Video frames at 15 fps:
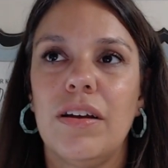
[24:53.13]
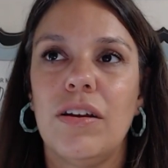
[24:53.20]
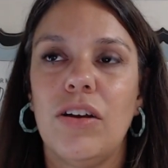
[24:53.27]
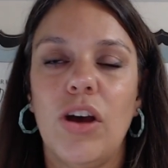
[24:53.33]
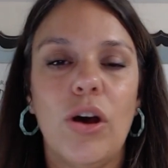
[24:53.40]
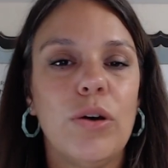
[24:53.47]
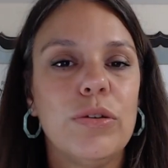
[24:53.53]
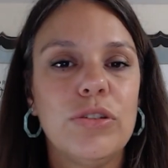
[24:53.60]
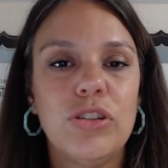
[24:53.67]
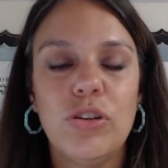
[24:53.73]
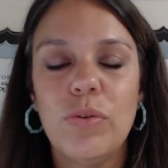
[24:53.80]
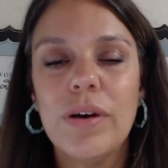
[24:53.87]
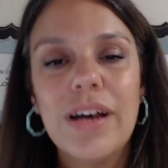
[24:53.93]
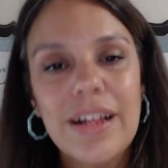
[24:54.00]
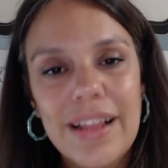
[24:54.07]
goes
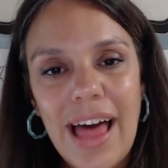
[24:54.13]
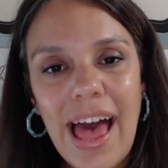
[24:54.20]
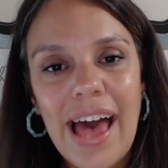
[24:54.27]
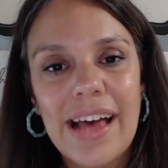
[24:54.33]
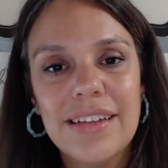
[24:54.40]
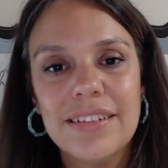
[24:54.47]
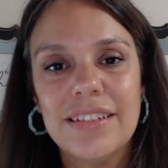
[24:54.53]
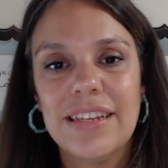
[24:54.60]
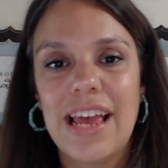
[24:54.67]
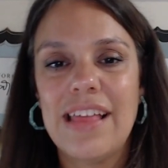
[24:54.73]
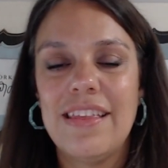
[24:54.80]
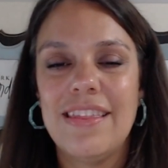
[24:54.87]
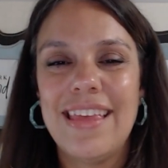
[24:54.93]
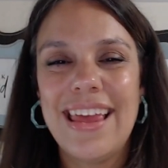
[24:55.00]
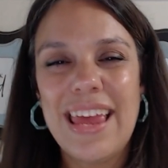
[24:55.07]
to a class and
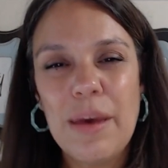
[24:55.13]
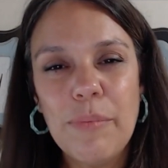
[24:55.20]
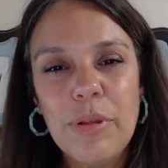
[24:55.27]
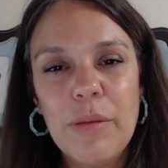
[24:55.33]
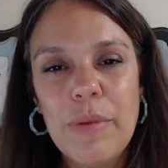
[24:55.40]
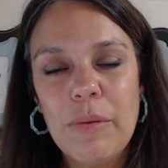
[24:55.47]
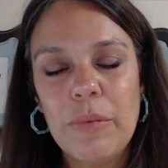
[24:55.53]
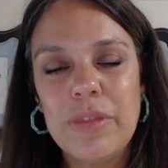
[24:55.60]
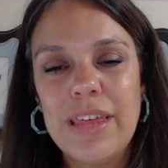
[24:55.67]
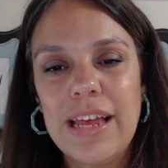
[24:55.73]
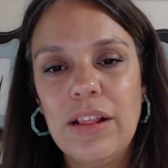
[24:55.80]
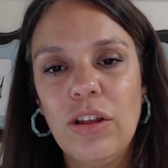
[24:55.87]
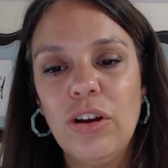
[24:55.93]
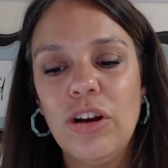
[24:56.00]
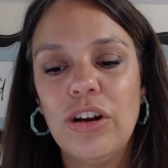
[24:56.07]
then they implement what they
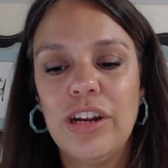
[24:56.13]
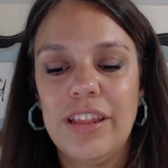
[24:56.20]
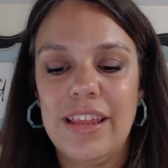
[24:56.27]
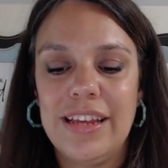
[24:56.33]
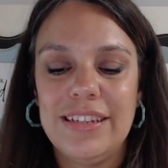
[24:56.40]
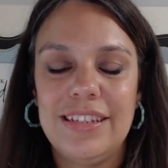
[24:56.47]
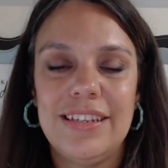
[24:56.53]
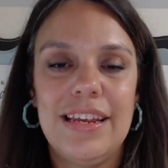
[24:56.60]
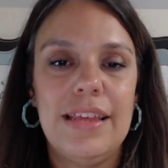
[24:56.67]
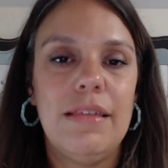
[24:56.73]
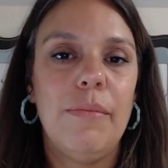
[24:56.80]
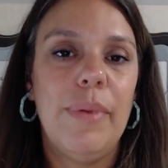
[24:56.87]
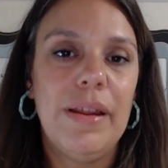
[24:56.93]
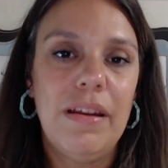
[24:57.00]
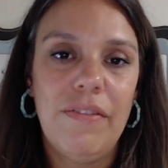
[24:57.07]
learned and they see the
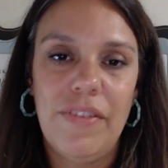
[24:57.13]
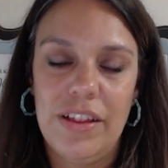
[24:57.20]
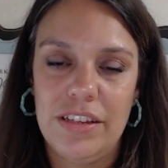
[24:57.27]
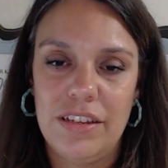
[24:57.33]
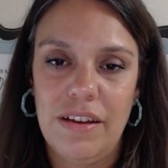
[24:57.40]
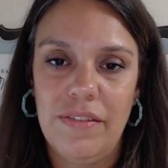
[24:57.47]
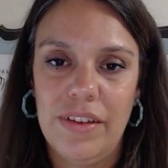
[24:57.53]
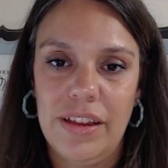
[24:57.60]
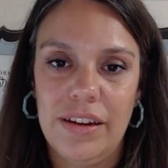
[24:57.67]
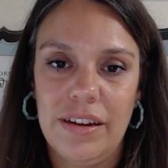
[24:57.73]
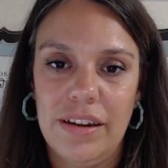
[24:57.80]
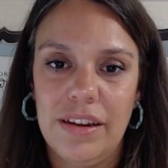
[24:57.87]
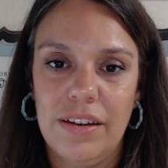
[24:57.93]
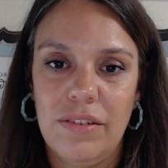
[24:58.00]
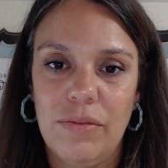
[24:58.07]
benefits of it,
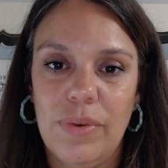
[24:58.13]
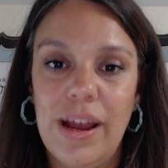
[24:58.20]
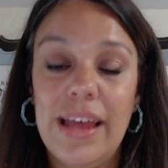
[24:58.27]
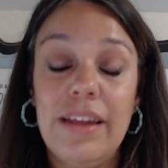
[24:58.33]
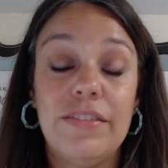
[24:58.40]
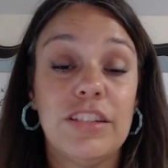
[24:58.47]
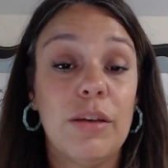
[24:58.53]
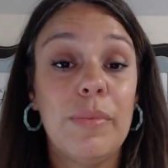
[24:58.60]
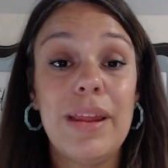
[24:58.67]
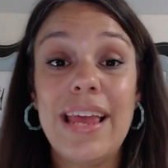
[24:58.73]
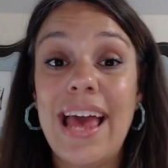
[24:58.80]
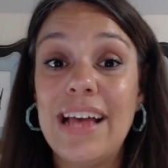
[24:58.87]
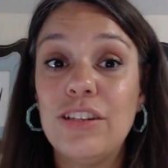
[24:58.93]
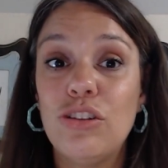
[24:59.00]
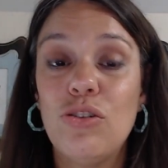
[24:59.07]
right? If somebody
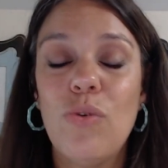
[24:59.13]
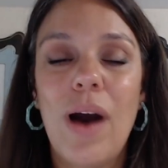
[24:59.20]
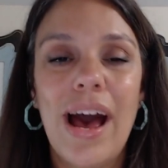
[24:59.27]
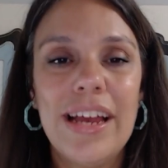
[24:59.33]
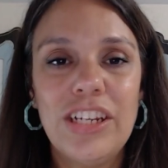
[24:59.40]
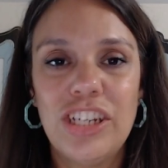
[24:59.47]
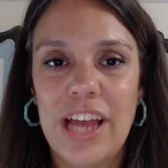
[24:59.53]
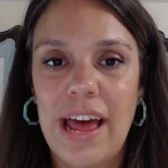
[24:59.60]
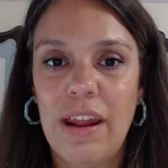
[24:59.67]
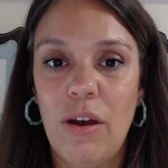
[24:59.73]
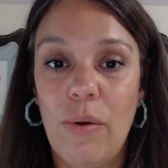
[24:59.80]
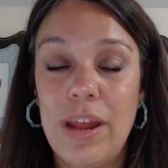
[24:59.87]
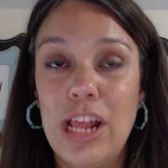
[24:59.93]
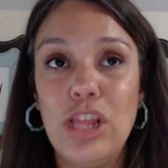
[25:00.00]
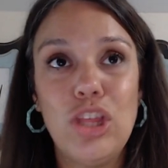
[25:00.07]
has new
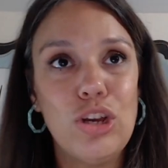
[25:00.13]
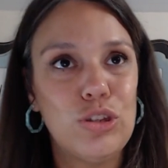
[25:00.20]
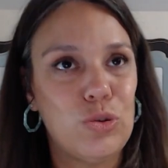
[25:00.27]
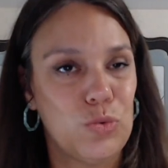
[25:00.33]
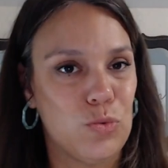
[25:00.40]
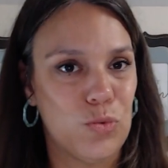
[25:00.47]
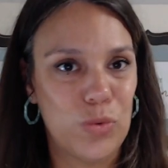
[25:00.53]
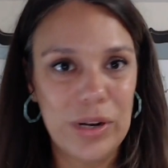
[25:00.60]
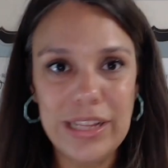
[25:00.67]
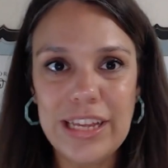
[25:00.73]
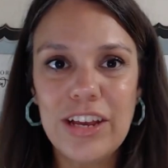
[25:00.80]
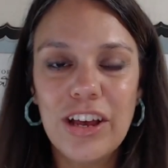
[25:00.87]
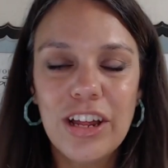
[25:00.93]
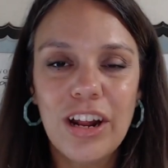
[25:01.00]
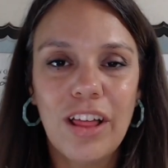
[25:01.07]
eyeshadow and it looks
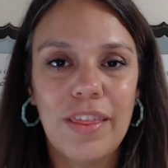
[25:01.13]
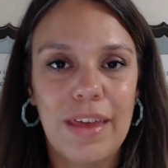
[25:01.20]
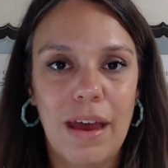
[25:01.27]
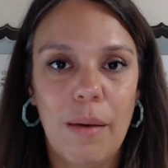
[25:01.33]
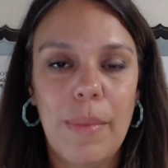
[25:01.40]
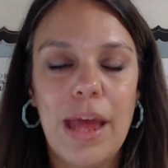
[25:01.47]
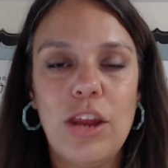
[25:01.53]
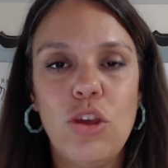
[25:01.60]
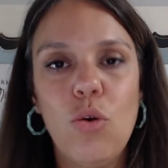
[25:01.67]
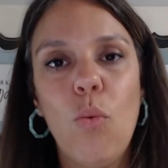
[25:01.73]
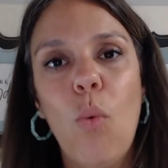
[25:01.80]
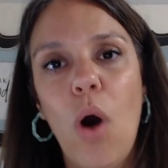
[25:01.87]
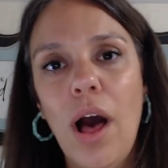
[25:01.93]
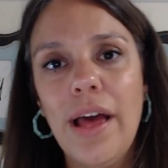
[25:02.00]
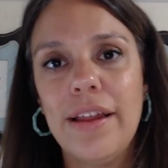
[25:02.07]
really good on them and you
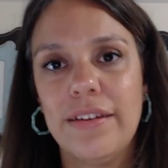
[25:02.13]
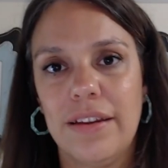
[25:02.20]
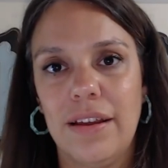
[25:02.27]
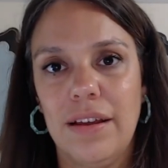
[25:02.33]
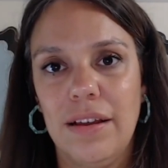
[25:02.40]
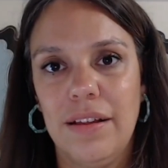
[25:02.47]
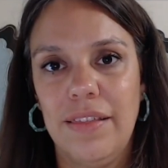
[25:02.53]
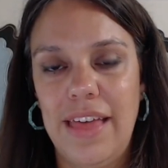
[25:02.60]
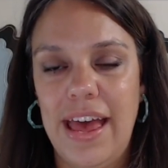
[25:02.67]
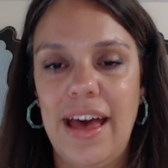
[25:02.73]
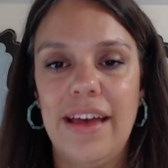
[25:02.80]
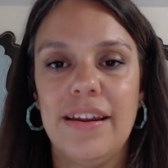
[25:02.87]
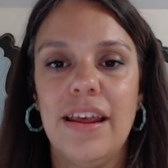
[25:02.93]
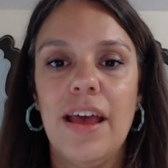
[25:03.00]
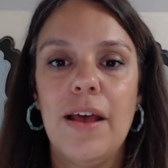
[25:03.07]
want
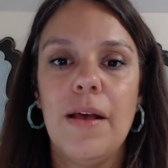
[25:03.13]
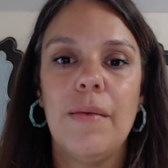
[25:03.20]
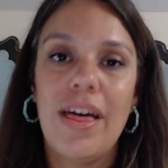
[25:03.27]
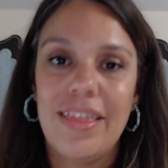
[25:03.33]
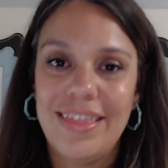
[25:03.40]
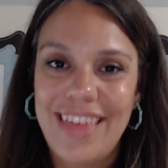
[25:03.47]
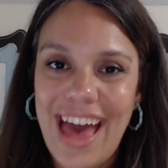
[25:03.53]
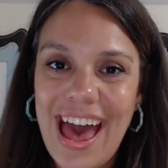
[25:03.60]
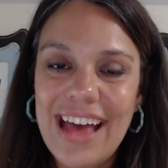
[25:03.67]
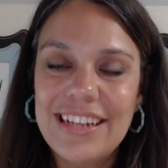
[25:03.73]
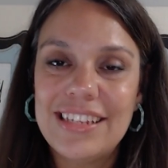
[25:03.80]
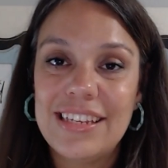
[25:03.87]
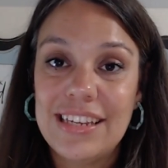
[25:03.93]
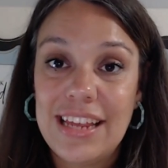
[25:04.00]
that, that's